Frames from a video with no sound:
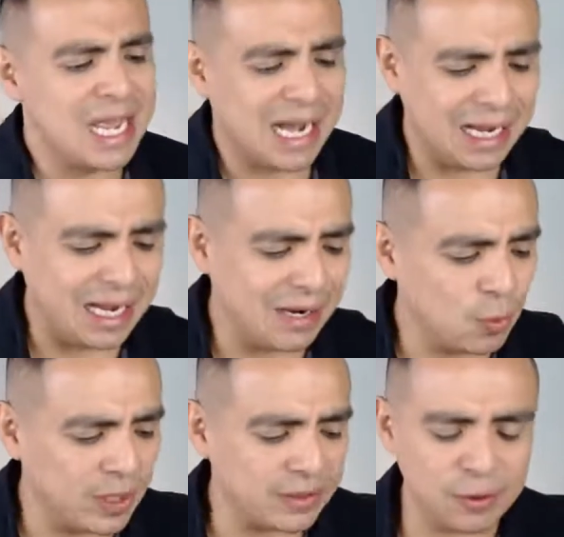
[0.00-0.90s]
I
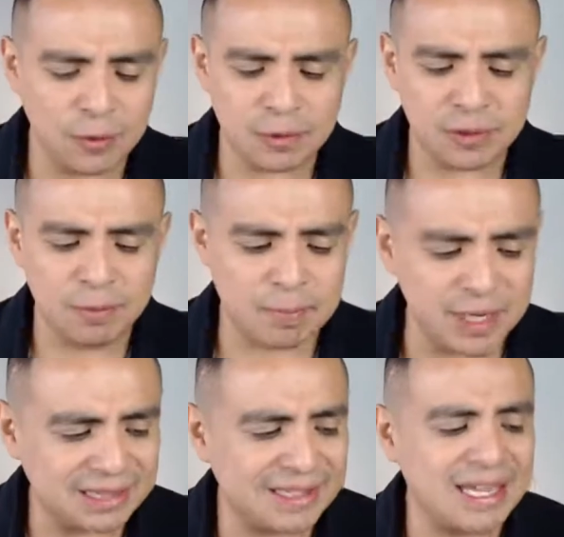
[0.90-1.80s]
wanted to put
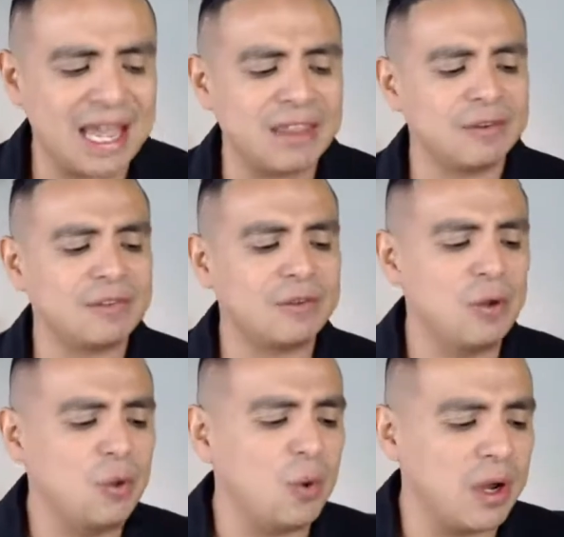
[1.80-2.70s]
it together
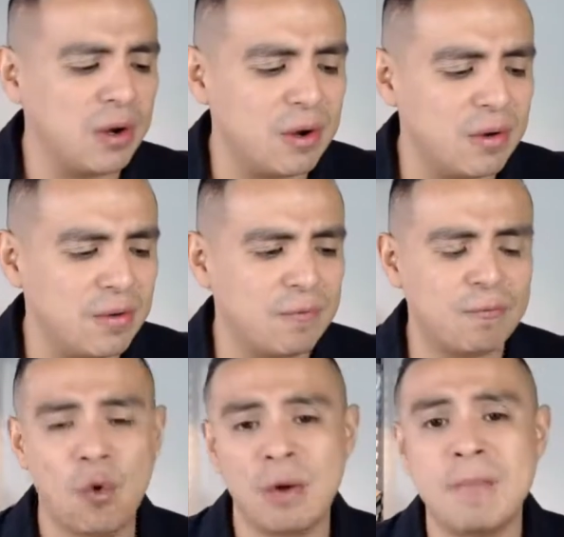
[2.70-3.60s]
to a
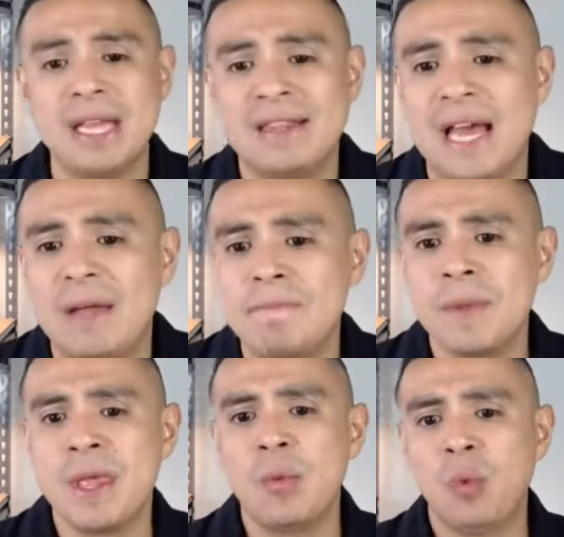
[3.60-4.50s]
format that
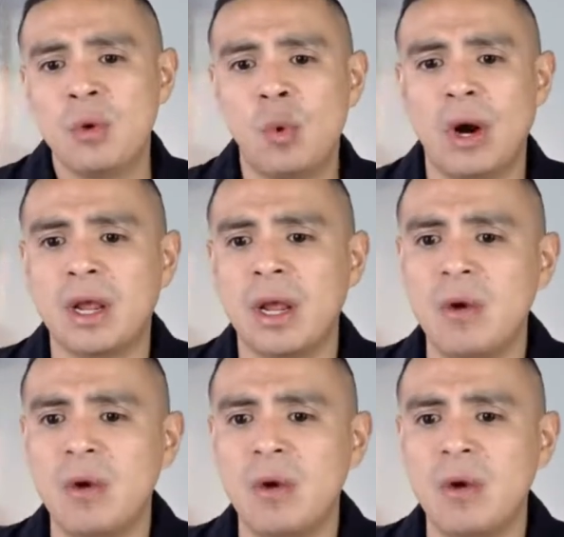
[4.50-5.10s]
would work,